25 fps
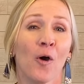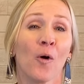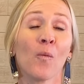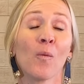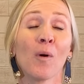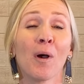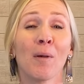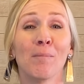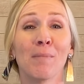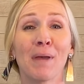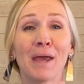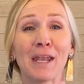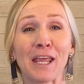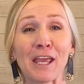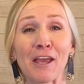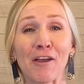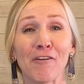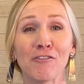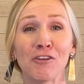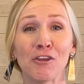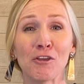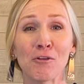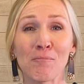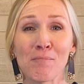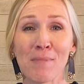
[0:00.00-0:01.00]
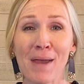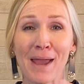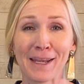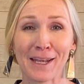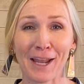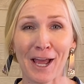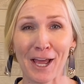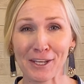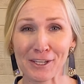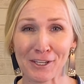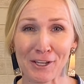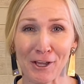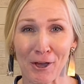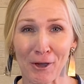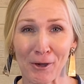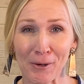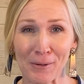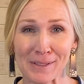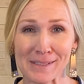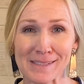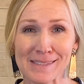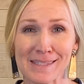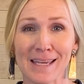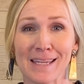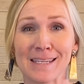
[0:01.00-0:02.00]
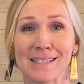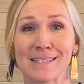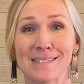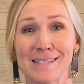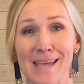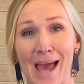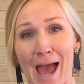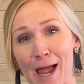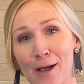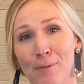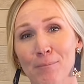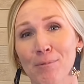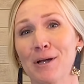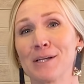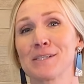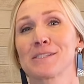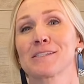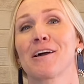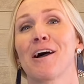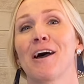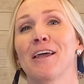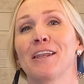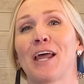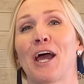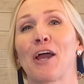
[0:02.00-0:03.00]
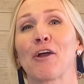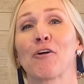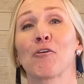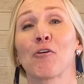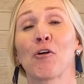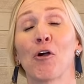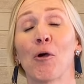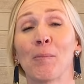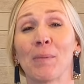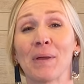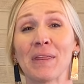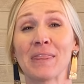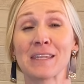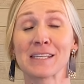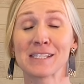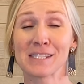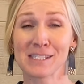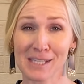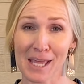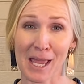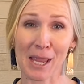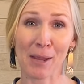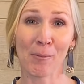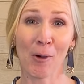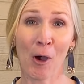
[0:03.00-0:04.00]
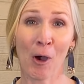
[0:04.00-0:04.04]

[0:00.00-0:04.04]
What many of you may not know is that Dak Prescott and I grew up in the same